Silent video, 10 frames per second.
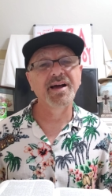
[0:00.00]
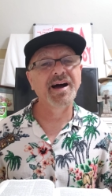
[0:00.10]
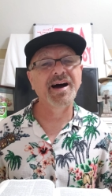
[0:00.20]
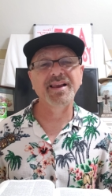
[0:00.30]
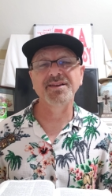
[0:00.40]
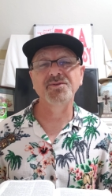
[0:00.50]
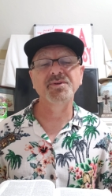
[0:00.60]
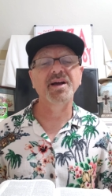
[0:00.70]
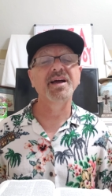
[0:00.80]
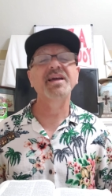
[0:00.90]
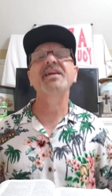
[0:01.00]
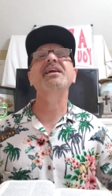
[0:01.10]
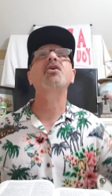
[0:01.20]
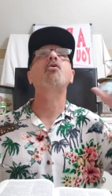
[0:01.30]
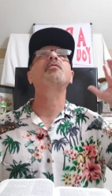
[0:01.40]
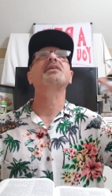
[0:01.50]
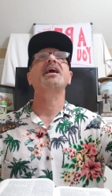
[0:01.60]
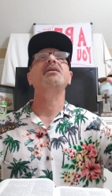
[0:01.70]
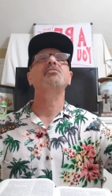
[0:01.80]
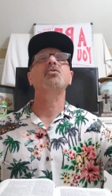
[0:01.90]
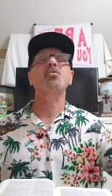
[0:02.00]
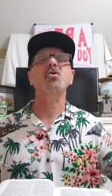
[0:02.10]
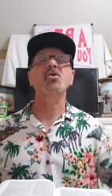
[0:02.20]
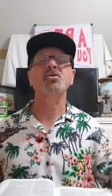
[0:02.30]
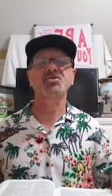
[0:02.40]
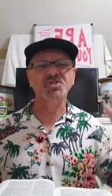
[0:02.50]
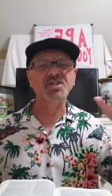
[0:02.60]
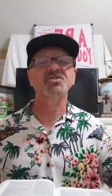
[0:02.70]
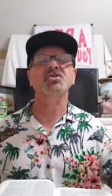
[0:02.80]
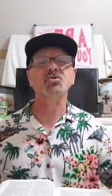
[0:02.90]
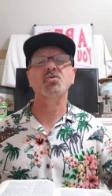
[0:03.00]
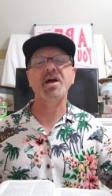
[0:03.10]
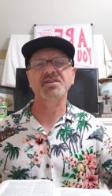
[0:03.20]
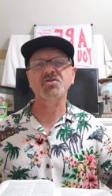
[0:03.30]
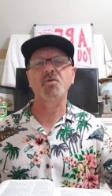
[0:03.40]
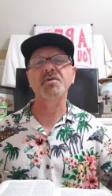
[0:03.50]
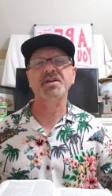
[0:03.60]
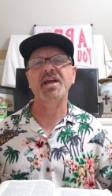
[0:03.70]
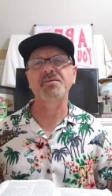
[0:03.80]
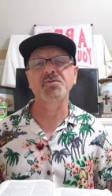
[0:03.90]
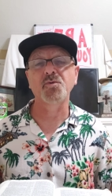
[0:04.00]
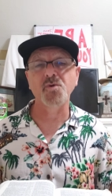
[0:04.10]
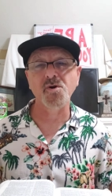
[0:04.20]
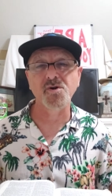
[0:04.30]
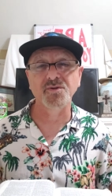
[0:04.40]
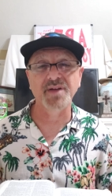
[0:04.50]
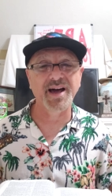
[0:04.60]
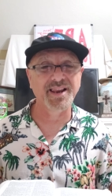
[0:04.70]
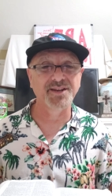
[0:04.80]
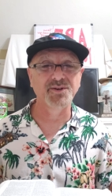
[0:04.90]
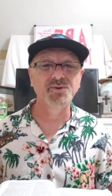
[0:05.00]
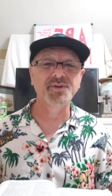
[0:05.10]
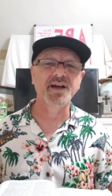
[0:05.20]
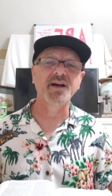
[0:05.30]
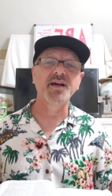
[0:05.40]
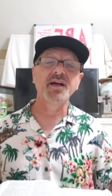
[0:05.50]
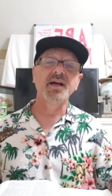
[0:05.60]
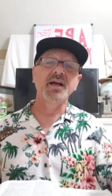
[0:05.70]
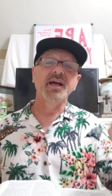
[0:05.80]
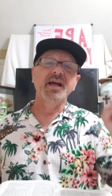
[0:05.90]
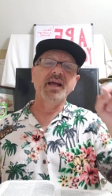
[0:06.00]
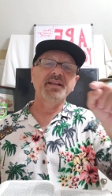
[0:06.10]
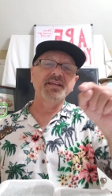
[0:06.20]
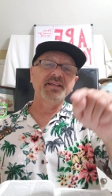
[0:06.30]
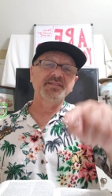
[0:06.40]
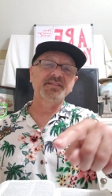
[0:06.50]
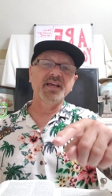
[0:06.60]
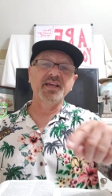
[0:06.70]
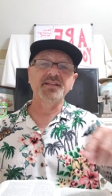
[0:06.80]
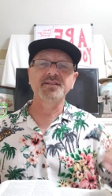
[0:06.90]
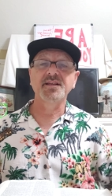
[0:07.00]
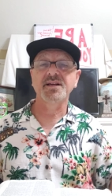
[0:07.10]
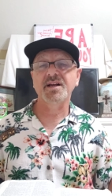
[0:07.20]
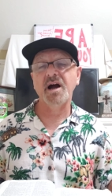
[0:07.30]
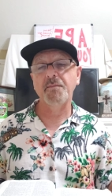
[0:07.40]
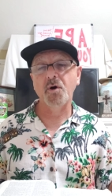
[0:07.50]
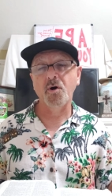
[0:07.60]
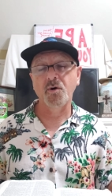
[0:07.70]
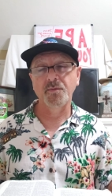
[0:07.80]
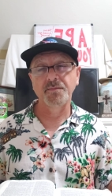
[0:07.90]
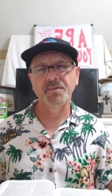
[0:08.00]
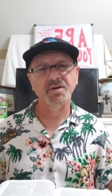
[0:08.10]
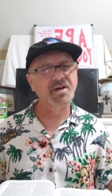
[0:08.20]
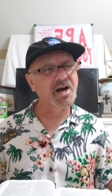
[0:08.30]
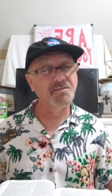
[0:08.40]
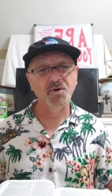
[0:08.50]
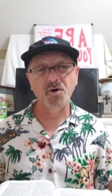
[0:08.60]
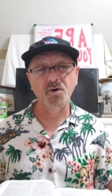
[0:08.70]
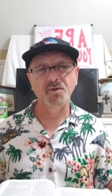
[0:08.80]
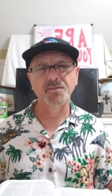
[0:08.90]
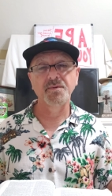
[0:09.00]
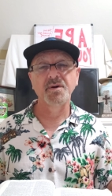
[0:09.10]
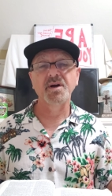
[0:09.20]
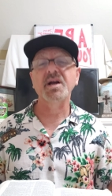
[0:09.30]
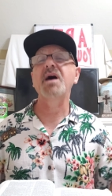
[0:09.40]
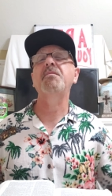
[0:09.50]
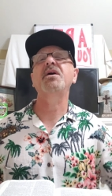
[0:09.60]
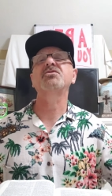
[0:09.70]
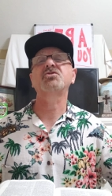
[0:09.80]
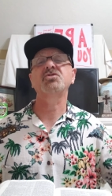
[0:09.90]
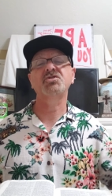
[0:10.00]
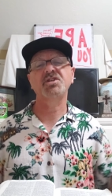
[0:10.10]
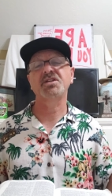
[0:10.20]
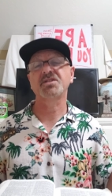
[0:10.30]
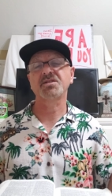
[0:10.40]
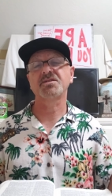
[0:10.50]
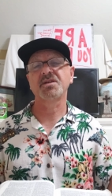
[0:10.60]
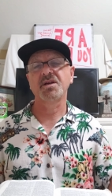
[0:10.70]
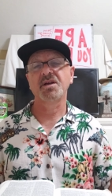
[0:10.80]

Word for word: Hallelujah. He overcame the world. Jesus Christ overcame the world. Hallelujah. And he's saying, Come home. Come home. Come unto Jesus.